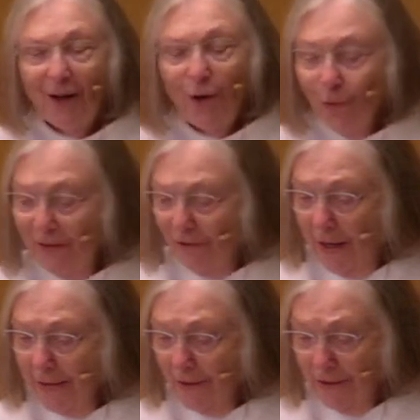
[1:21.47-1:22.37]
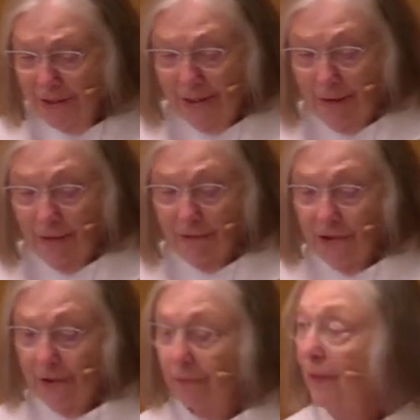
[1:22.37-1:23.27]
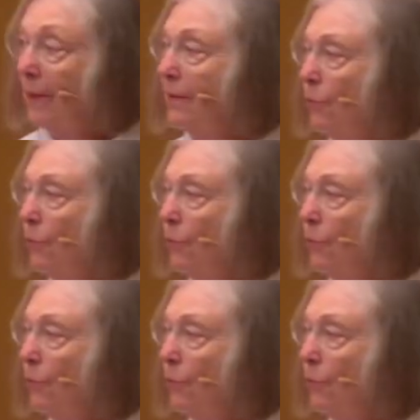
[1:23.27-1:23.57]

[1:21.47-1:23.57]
We find ourselves in the